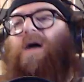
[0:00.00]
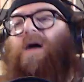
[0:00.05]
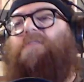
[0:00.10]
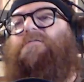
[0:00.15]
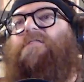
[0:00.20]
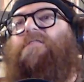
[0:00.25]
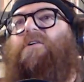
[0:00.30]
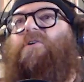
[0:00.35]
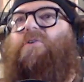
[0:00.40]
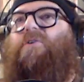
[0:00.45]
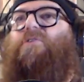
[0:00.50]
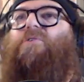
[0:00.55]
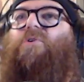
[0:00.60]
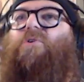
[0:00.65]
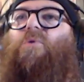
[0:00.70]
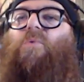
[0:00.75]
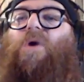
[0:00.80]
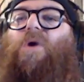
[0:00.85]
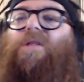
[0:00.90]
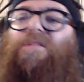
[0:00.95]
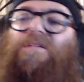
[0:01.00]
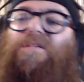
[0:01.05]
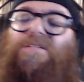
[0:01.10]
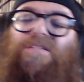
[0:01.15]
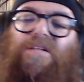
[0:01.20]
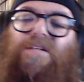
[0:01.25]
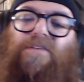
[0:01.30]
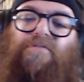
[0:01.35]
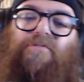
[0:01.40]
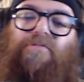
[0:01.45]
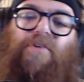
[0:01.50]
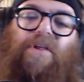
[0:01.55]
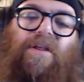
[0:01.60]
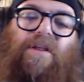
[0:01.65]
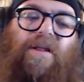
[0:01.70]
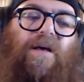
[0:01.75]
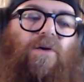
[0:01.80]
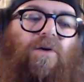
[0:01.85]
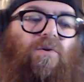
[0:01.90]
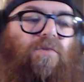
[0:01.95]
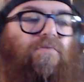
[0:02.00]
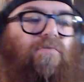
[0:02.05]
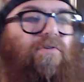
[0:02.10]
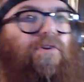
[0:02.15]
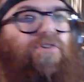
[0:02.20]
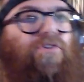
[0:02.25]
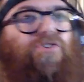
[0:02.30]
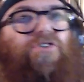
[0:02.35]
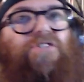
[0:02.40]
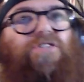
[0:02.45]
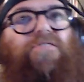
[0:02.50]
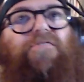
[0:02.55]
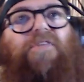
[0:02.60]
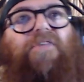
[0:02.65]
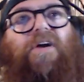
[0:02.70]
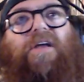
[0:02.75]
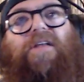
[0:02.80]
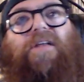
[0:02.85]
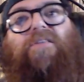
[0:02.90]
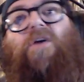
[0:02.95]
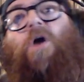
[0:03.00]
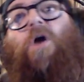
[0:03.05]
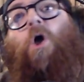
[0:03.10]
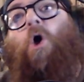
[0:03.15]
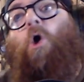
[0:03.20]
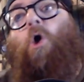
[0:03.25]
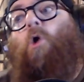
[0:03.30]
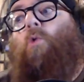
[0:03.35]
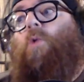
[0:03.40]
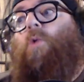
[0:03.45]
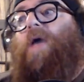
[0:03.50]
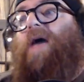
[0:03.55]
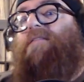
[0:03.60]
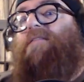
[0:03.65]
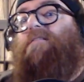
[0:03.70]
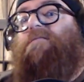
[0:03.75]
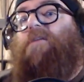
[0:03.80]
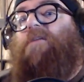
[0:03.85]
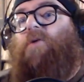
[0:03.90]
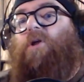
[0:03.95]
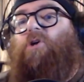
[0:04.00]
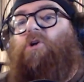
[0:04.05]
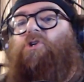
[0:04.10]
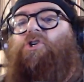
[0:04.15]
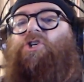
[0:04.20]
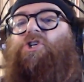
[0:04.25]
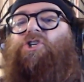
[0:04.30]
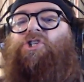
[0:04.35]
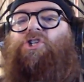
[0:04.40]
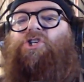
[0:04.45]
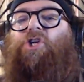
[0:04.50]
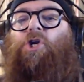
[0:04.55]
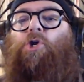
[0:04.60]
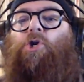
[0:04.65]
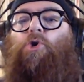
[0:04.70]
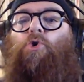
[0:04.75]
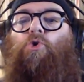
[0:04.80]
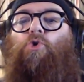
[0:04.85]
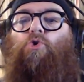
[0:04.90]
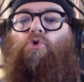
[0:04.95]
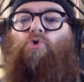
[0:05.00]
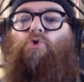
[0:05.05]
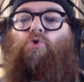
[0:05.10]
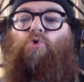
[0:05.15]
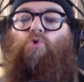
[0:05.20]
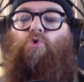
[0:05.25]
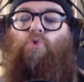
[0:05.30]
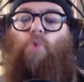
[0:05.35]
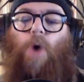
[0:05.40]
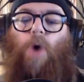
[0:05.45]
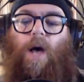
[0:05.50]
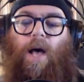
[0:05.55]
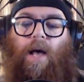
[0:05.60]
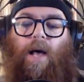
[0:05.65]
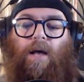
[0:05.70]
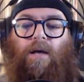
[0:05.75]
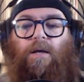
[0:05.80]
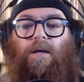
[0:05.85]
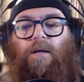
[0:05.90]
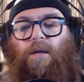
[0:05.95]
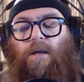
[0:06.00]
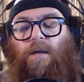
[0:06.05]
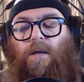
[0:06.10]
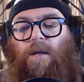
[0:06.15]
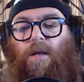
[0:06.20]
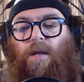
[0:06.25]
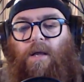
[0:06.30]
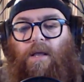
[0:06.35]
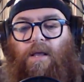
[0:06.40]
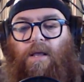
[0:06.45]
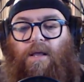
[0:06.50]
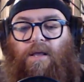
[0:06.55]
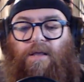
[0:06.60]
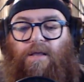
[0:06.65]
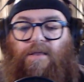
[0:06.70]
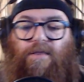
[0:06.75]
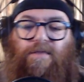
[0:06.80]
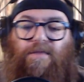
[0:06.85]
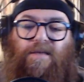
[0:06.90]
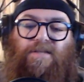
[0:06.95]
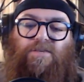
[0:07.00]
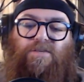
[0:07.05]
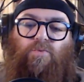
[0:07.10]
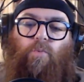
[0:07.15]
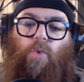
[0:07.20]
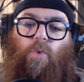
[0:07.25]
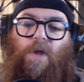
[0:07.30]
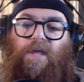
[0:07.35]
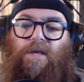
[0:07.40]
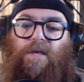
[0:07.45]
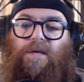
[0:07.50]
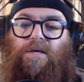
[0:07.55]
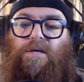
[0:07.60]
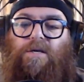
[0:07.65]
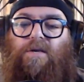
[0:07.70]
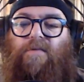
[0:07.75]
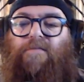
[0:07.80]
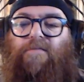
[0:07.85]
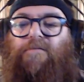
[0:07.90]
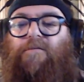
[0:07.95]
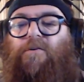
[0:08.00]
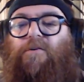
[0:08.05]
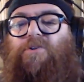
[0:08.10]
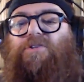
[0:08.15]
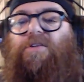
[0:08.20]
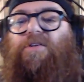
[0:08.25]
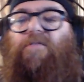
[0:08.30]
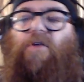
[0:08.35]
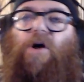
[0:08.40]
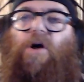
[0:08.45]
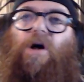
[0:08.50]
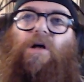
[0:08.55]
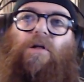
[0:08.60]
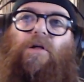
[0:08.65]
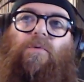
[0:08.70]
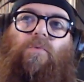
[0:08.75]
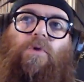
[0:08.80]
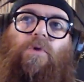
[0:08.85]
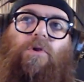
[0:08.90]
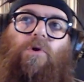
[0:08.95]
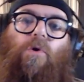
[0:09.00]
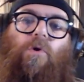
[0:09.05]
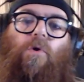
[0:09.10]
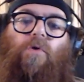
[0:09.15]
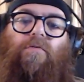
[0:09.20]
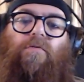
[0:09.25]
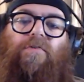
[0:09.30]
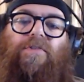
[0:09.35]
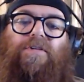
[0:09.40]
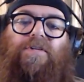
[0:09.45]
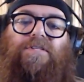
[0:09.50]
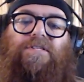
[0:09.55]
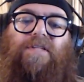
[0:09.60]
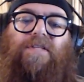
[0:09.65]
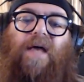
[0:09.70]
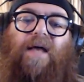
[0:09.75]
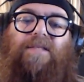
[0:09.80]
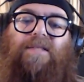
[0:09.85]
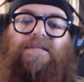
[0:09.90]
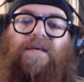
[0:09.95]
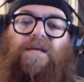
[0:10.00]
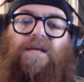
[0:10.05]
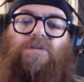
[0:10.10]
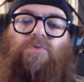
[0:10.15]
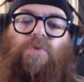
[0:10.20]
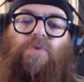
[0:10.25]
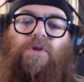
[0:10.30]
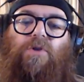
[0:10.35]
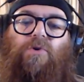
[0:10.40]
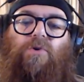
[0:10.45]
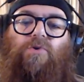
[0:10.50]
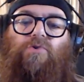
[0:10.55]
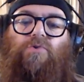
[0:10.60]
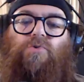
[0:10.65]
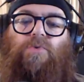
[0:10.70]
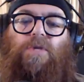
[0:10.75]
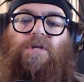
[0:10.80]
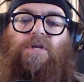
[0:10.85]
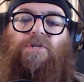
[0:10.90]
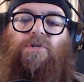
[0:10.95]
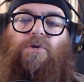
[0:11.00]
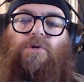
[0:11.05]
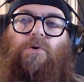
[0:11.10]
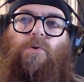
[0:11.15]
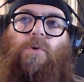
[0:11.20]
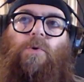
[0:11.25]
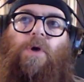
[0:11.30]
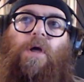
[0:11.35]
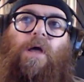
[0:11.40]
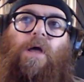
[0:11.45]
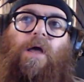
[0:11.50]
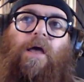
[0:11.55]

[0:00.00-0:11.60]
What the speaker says: I figure, you know what? Instead of freaking out over it, just fuck it. We have a very good shoe this week. First of all, we'll go over the stats as we usually do.